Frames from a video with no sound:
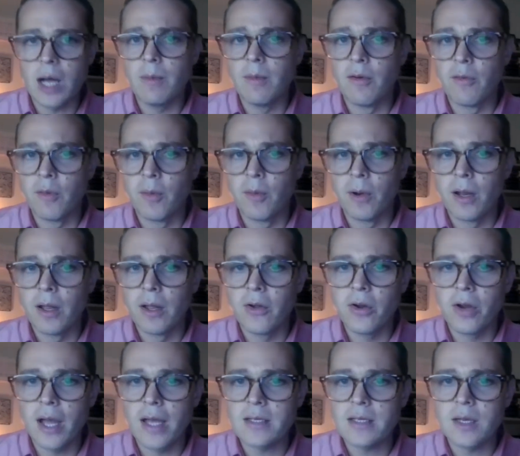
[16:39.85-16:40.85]
Good job,
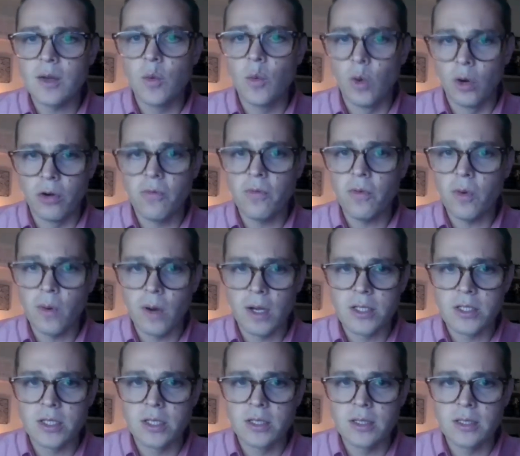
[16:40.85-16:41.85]
everybody. You're asking
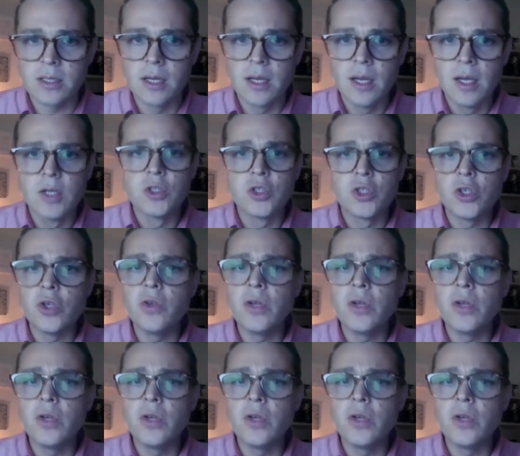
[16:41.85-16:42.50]
wonderful questions.